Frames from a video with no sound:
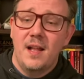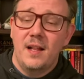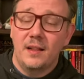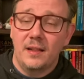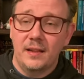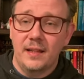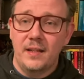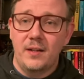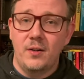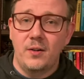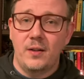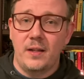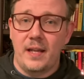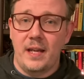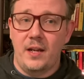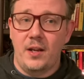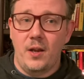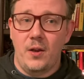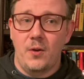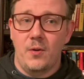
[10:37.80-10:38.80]

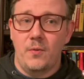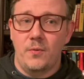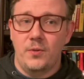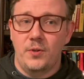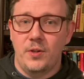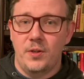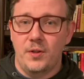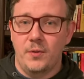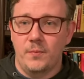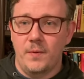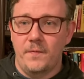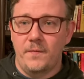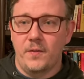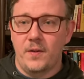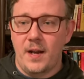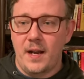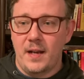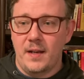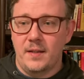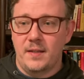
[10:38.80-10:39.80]
literally go to the river
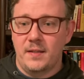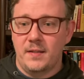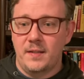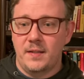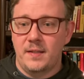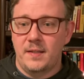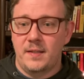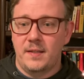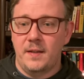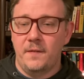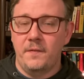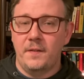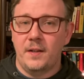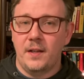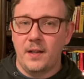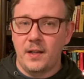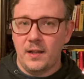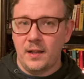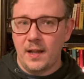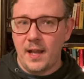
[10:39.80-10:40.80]
and sift
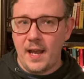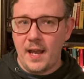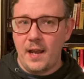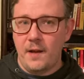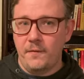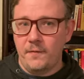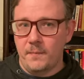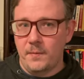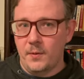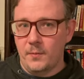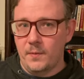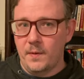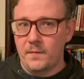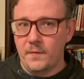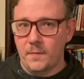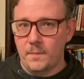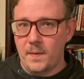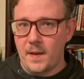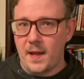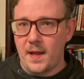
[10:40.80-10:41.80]
clay from the
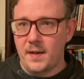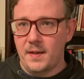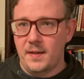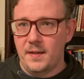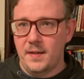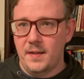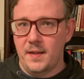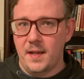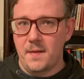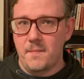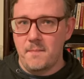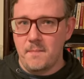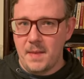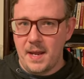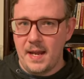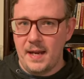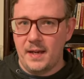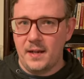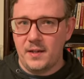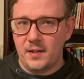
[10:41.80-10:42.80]
riverbed to then
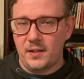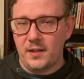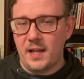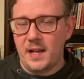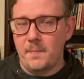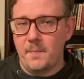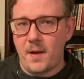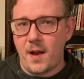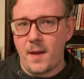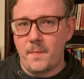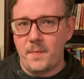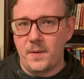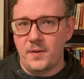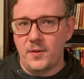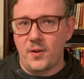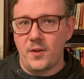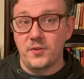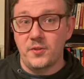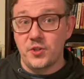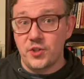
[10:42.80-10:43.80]
make clay poppet
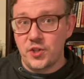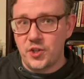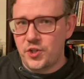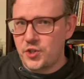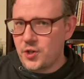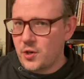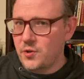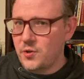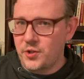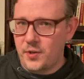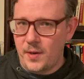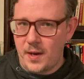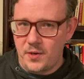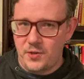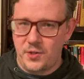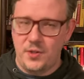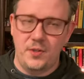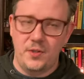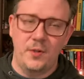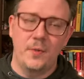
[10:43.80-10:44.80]
dolls, and she shows you how
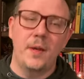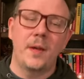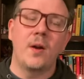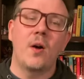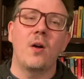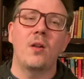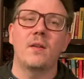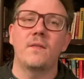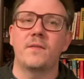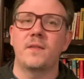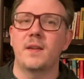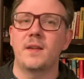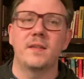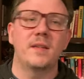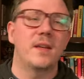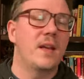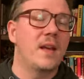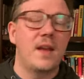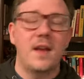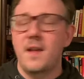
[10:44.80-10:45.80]
she's doing all of this.
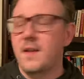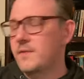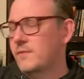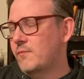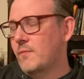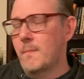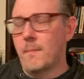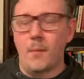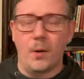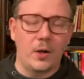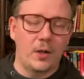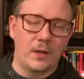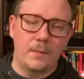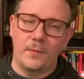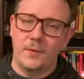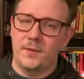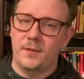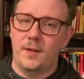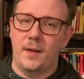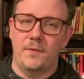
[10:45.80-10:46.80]
It's
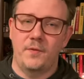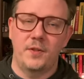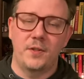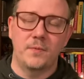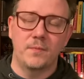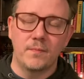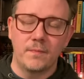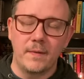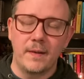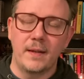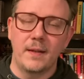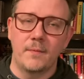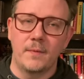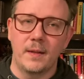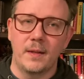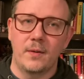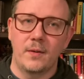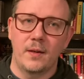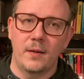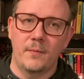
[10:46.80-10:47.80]
remarkable stuff. She's really,
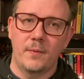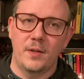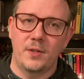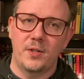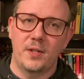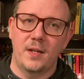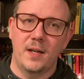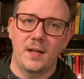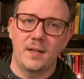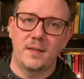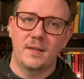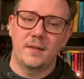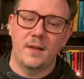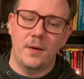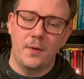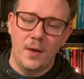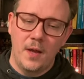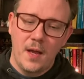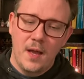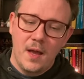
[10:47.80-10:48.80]
really good at what she does.
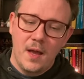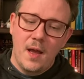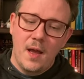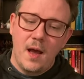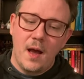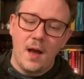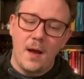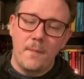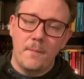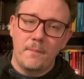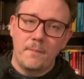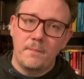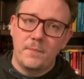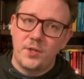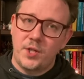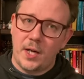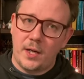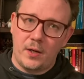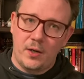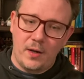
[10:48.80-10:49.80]
So um,
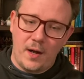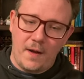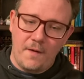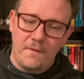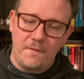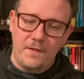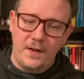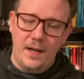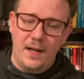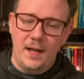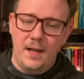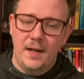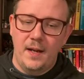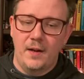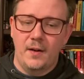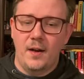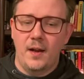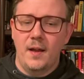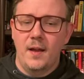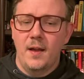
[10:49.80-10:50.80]
check her out via
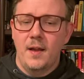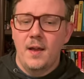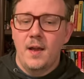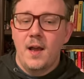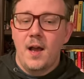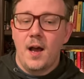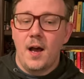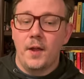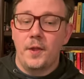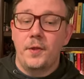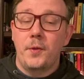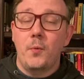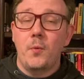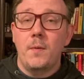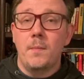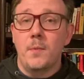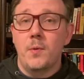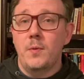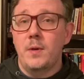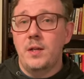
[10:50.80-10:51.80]
Hedera. Uh,
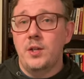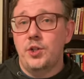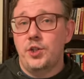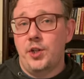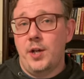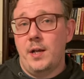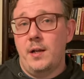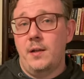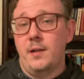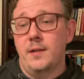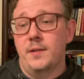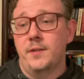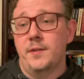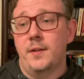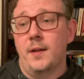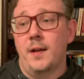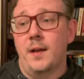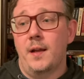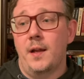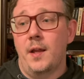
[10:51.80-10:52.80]
Thorn Mooney's channel is
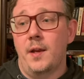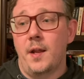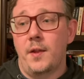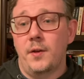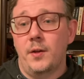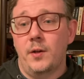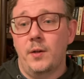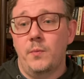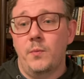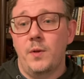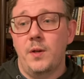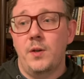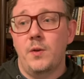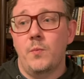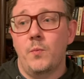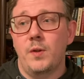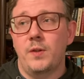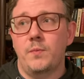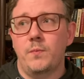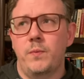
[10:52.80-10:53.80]
uh, another good one.
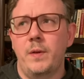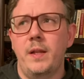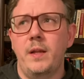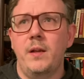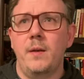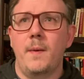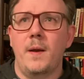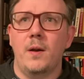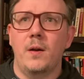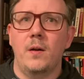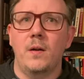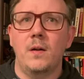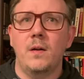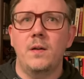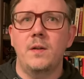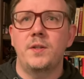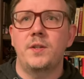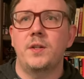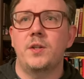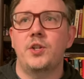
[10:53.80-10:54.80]
What's really good about
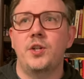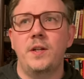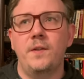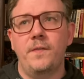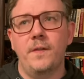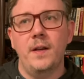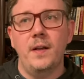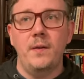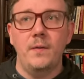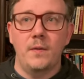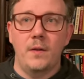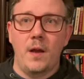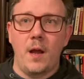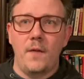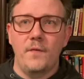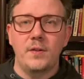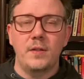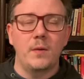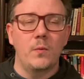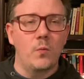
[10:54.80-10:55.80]
hers, she's very
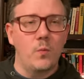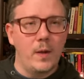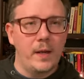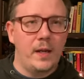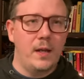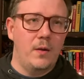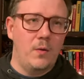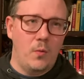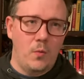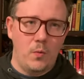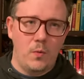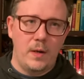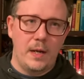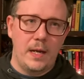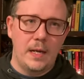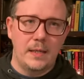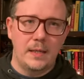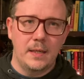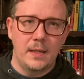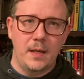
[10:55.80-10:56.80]
obviously Wiccan
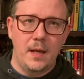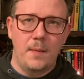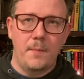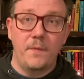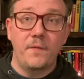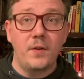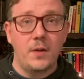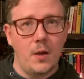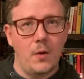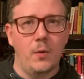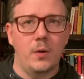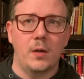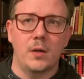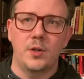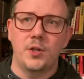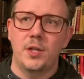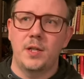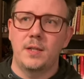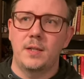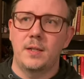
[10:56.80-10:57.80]
oriented. Um, if you know her,
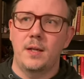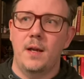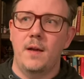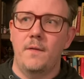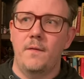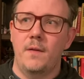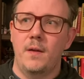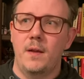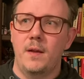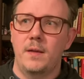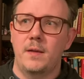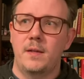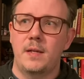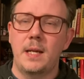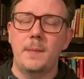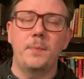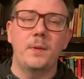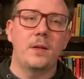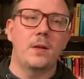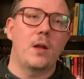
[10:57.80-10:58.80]
she's a, a
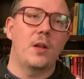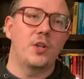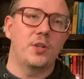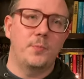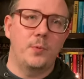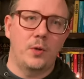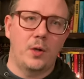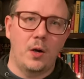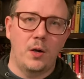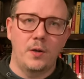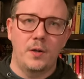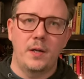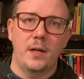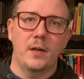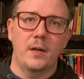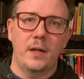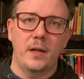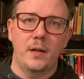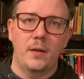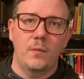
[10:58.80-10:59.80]
deeply knowledgeable
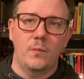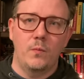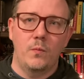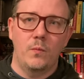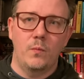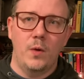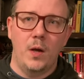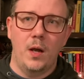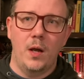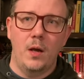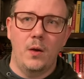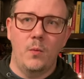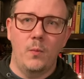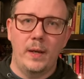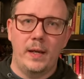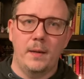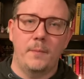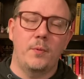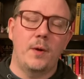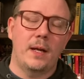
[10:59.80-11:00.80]
Gardnerian uh,
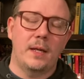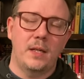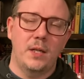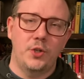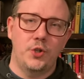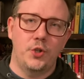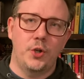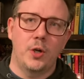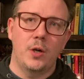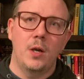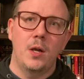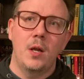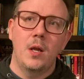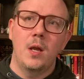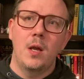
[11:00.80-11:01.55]
Wiccan practitioner.